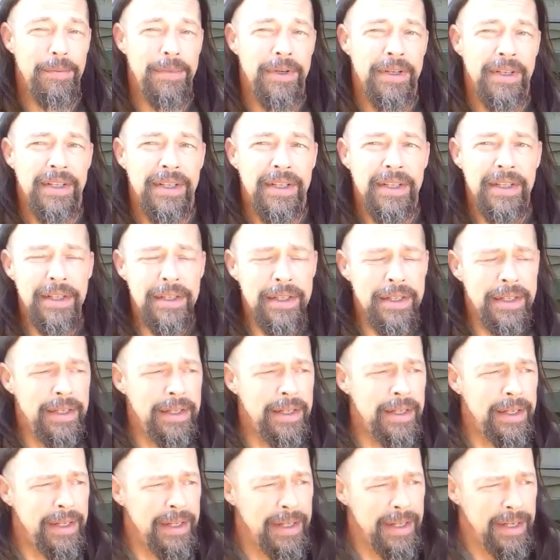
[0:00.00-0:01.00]

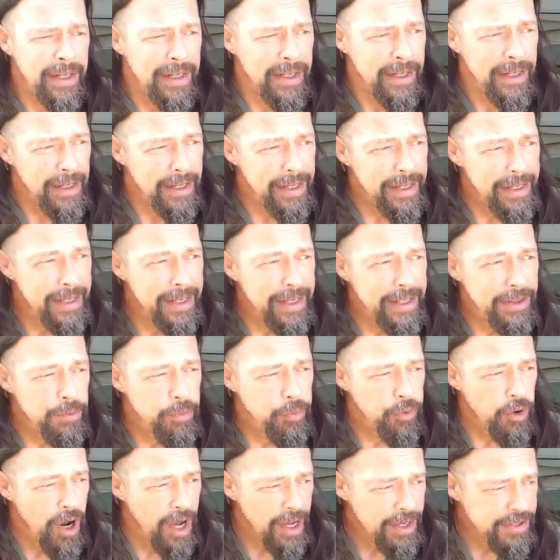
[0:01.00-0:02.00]
In the
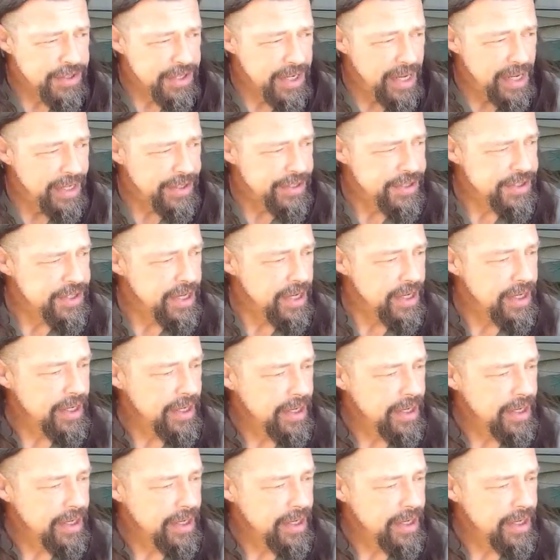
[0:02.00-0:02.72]
process,